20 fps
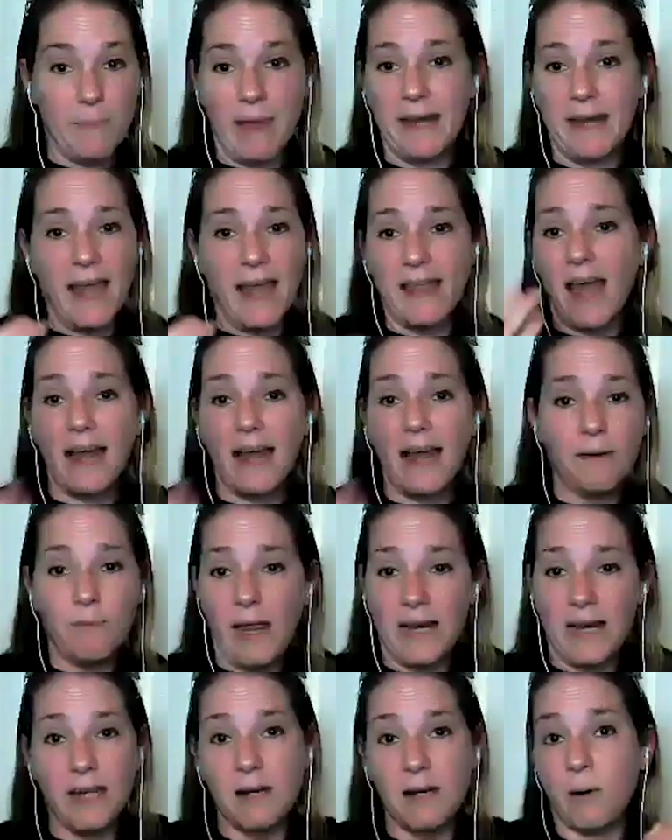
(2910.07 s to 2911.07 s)
And, and, and,
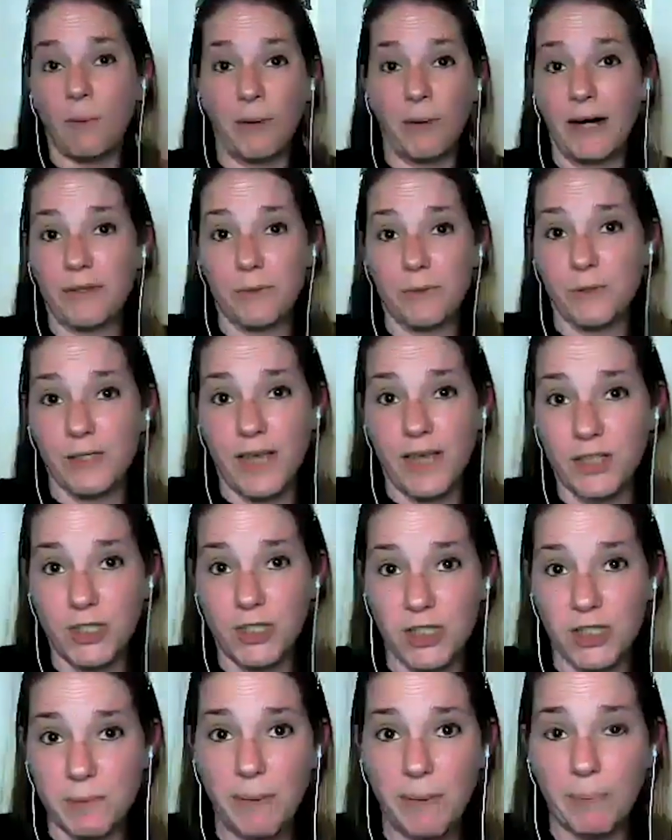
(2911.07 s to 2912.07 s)
and in our breakthrough sessions,
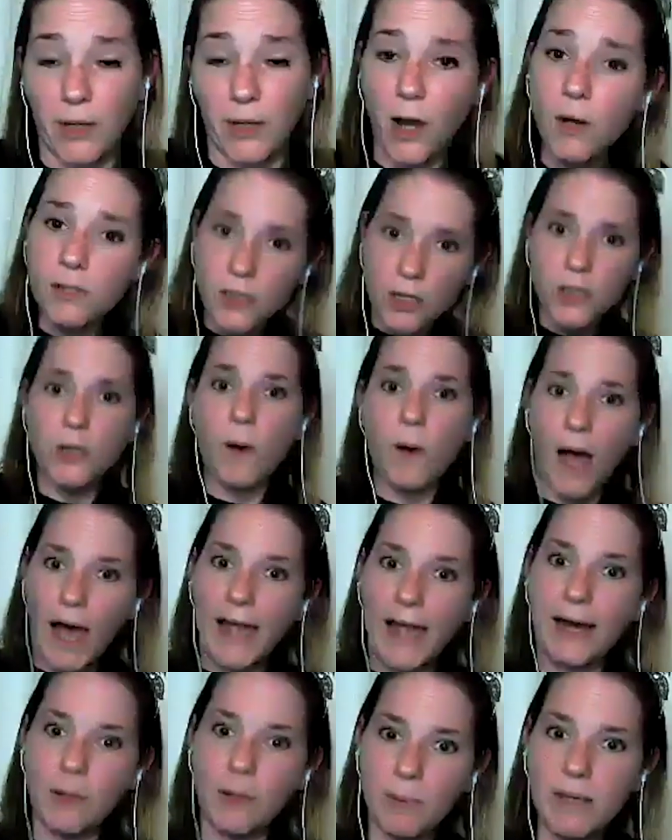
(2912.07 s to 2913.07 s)
people are like, oh, so you
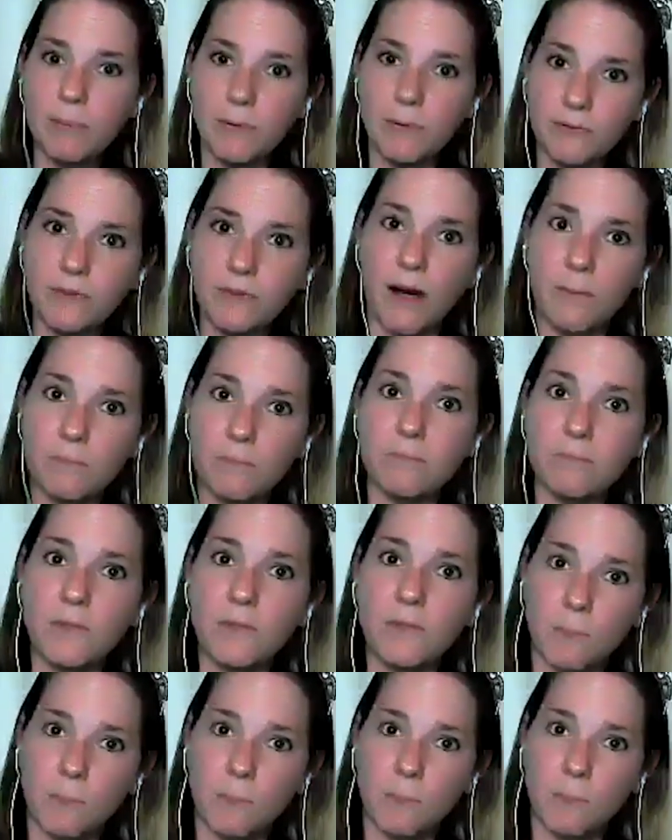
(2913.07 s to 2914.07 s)
hire people from the
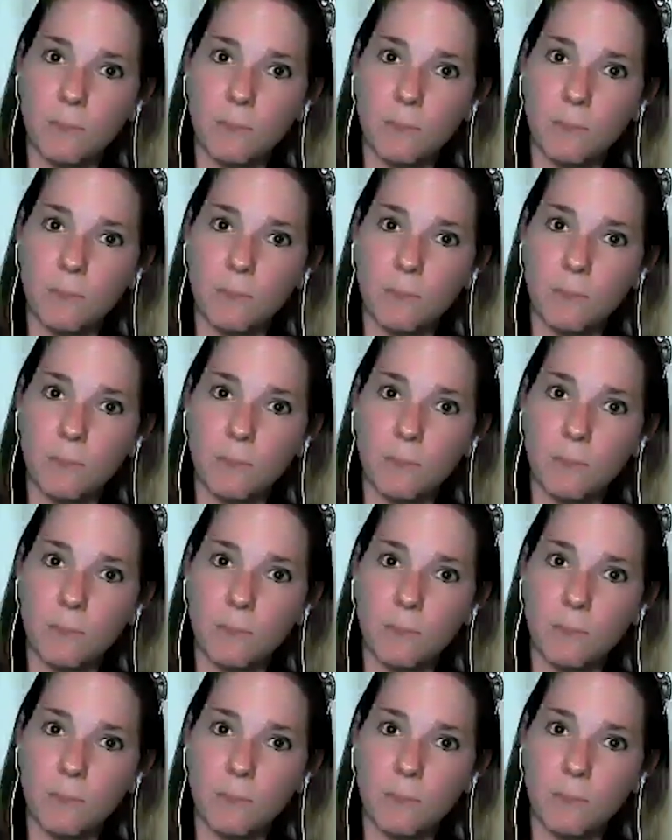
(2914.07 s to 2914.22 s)
program?